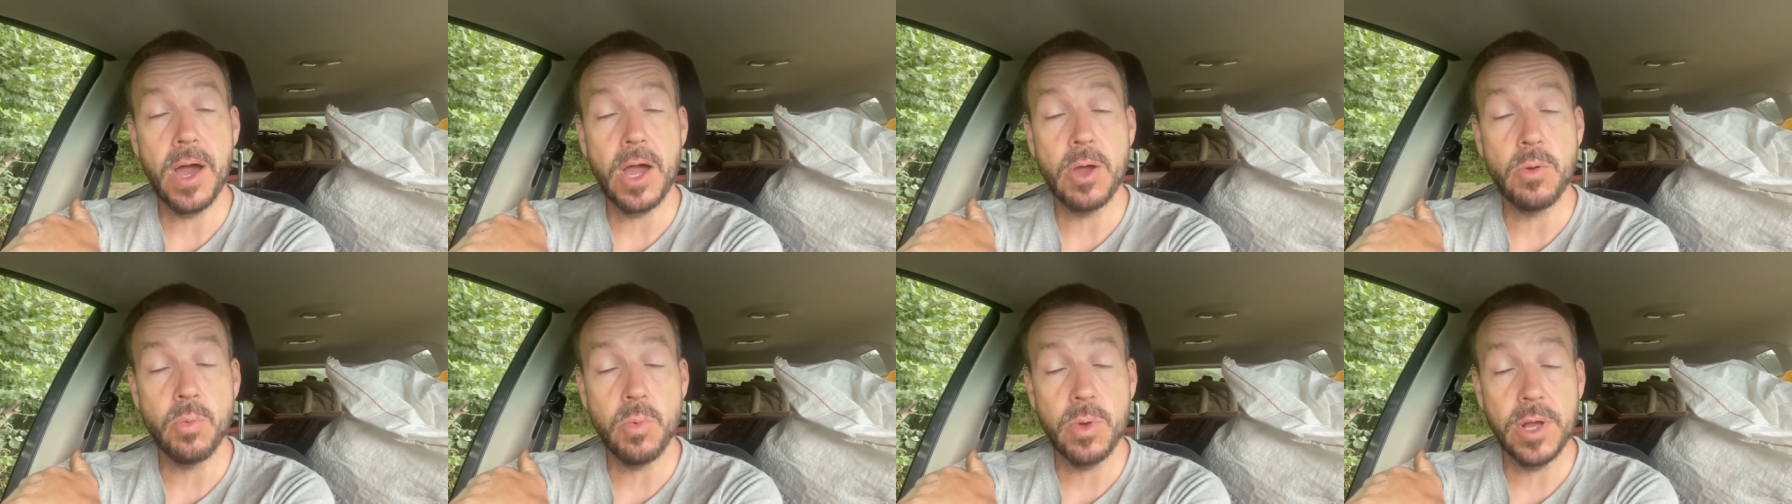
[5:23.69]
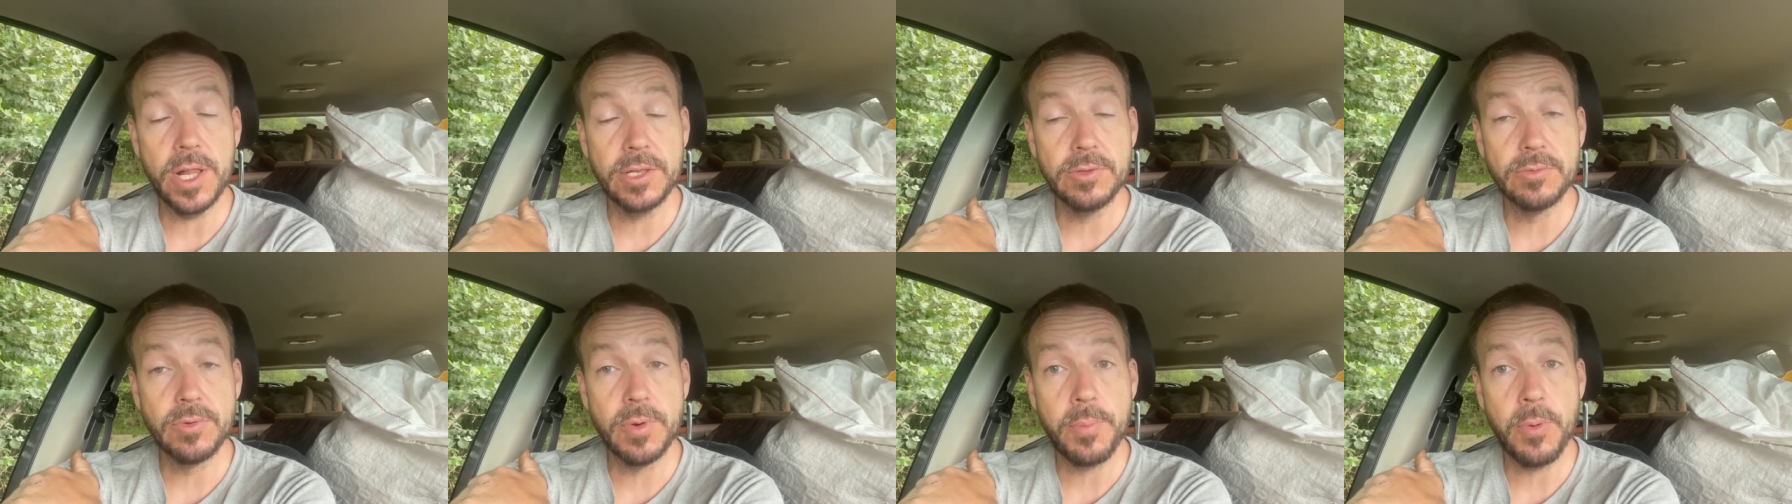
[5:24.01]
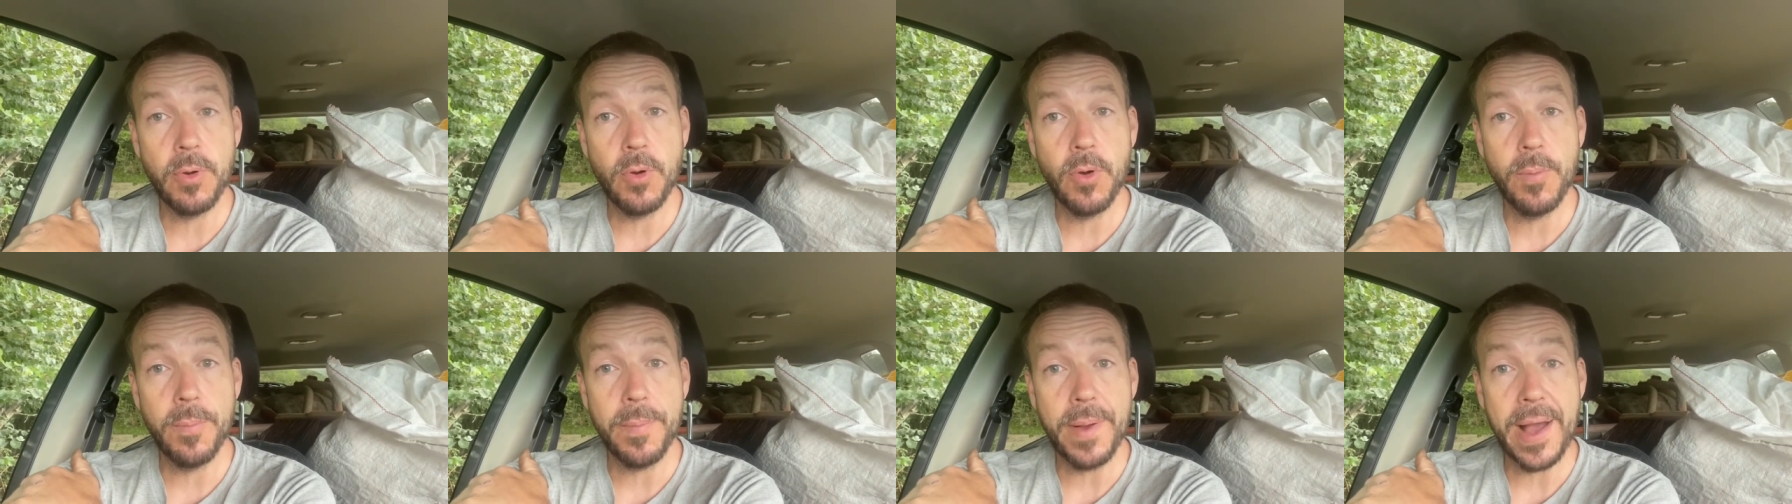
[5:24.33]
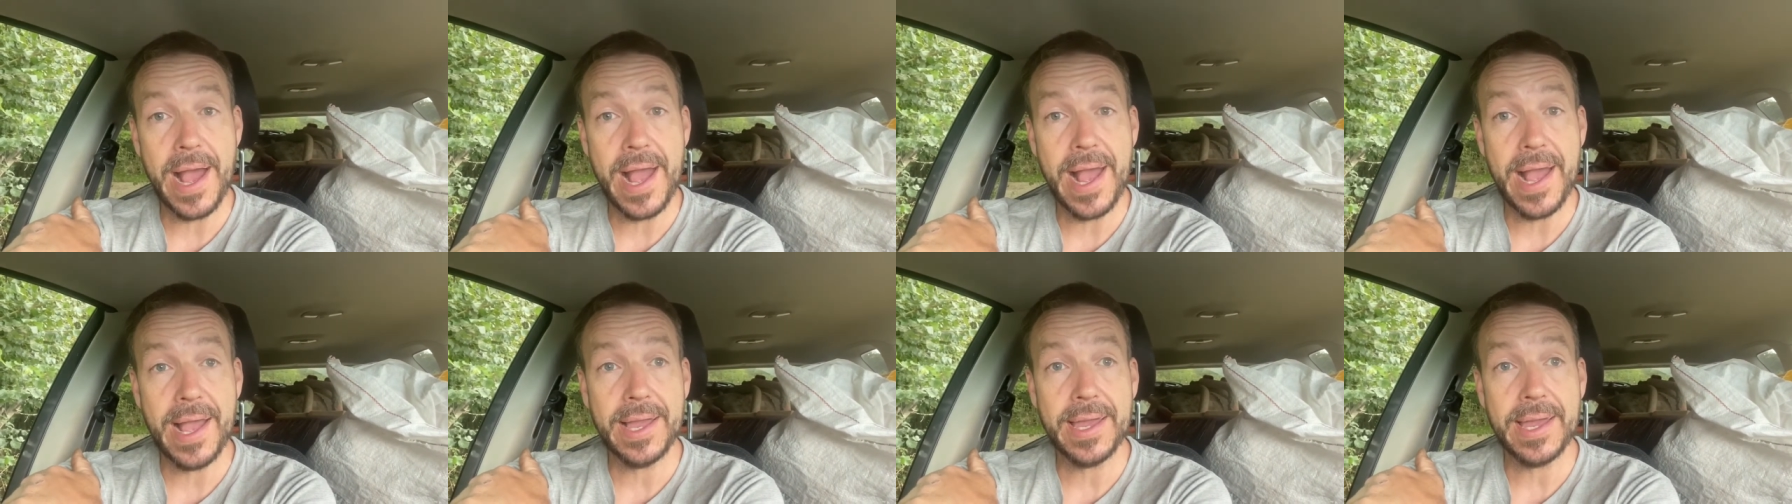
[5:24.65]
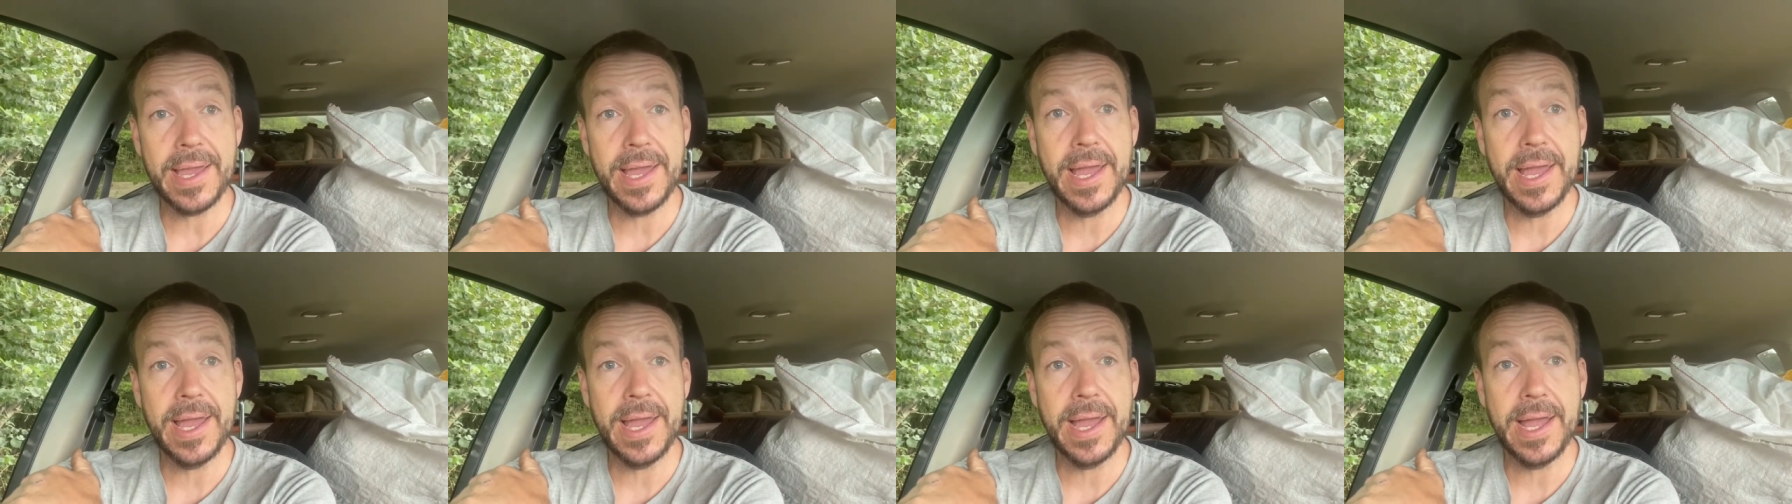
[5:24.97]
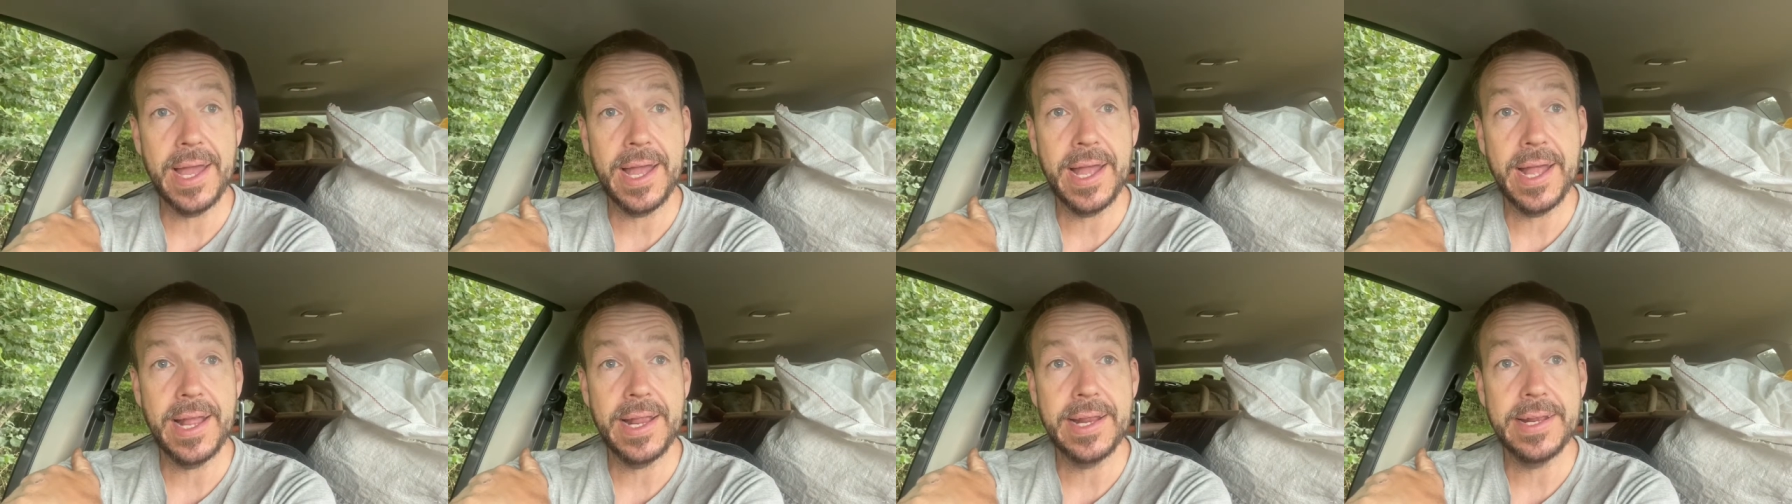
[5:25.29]
I will report back
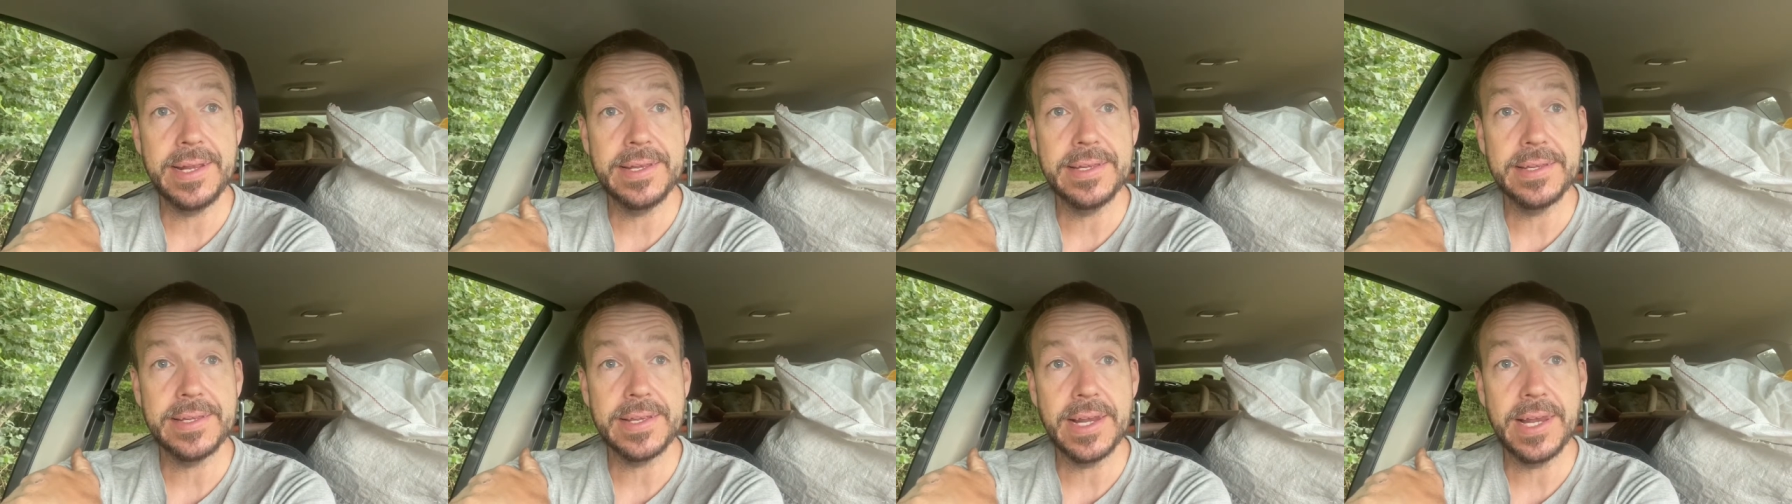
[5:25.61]
and